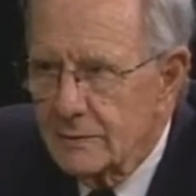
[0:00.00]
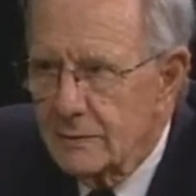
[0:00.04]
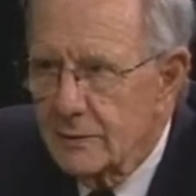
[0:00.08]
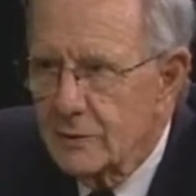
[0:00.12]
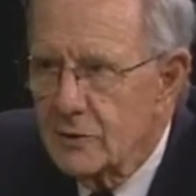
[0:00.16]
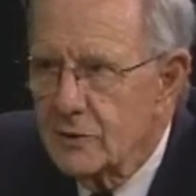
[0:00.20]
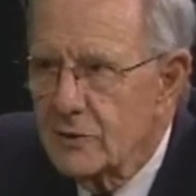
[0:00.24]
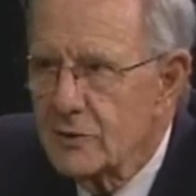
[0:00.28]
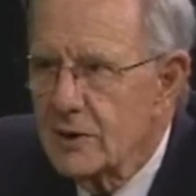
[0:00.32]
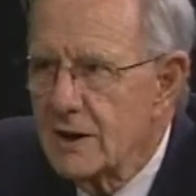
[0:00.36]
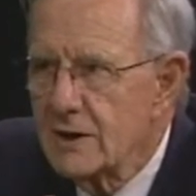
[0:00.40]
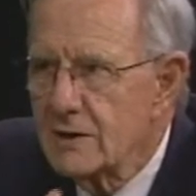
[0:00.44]

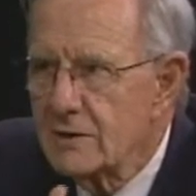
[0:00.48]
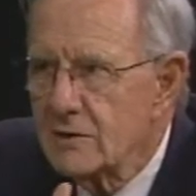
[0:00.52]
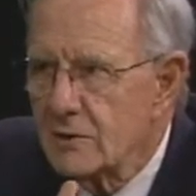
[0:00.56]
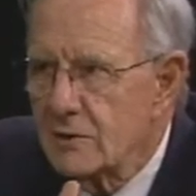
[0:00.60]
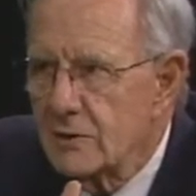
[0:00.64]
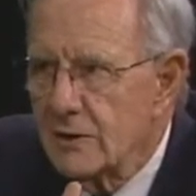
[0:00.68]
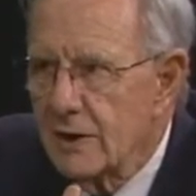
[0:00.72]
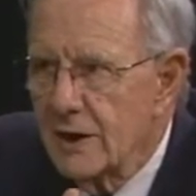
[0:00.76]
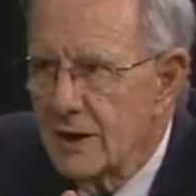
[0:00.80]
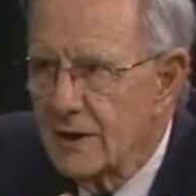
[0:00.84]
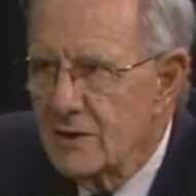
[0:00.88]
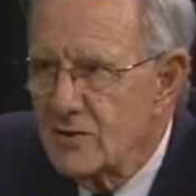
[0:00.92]
Mm-hmm.
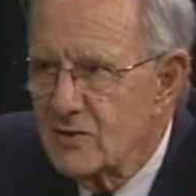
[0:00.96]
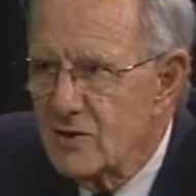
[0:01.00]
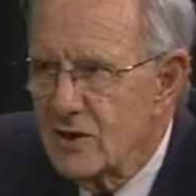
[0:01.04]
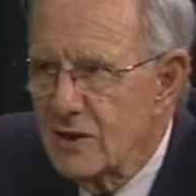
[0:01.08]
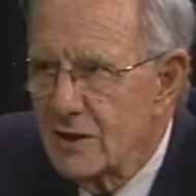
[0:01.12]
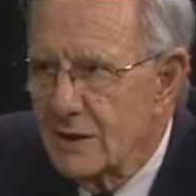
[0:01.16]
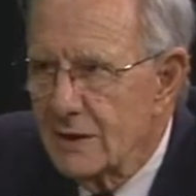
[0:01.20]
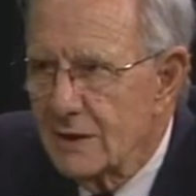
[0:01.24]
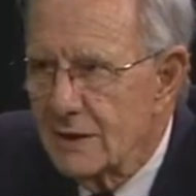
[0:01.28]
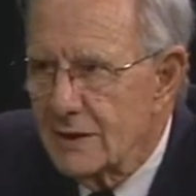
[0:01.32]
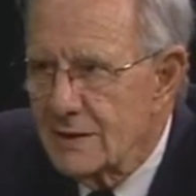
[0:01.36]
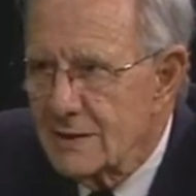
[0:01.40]
Dental
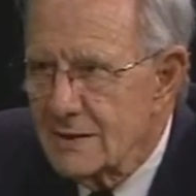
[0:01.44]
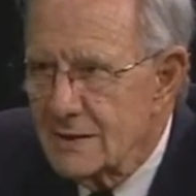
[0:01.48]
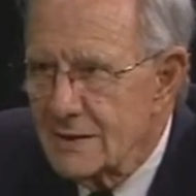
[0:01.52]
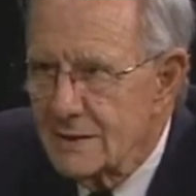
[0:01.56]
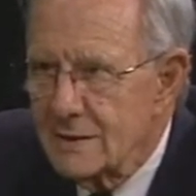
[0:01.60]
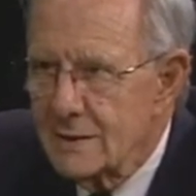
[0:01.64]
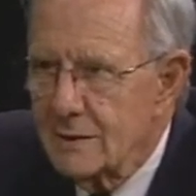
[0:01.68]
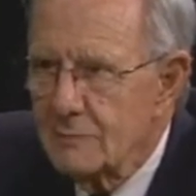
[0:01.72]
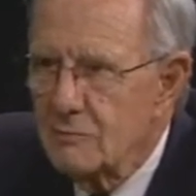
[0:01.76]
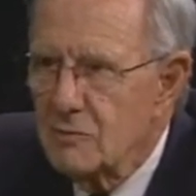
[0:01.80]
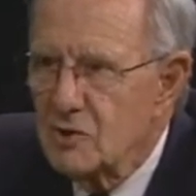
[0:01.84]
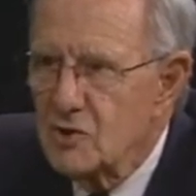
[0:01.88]

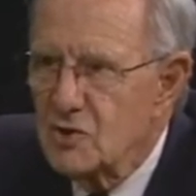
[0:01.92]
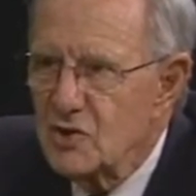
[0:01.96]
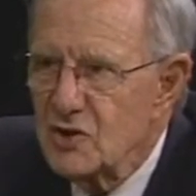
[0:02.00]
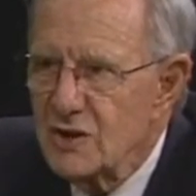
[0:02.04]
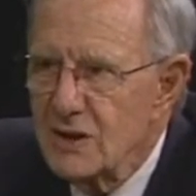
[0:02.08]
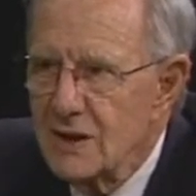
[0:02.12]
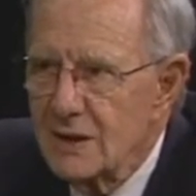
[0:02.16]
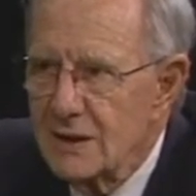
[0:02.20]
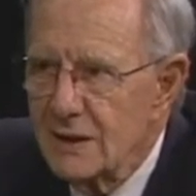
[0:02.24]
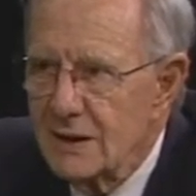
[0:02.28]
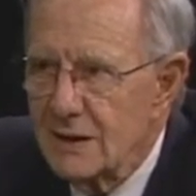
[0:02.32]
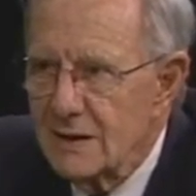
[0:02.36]
hygienist,
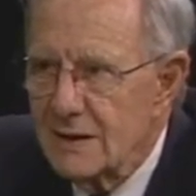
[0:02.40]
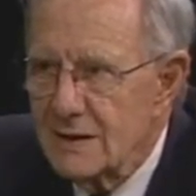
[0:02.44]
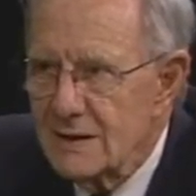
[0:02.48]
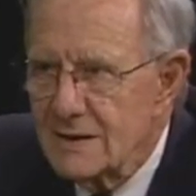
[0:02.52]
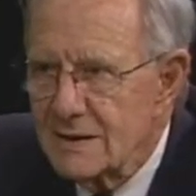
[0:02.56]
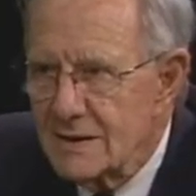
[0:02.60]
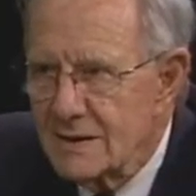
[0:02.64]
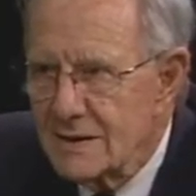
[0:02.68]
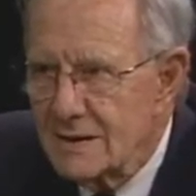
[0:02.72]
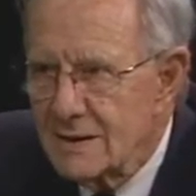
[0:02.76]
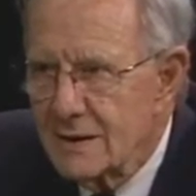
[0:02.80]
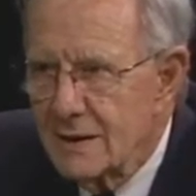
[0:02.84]

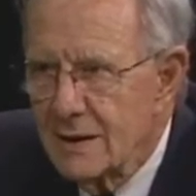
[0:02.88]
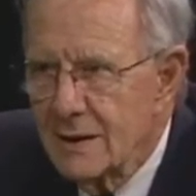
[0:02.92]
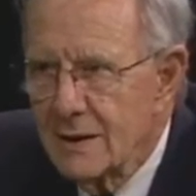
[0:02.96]
machinist,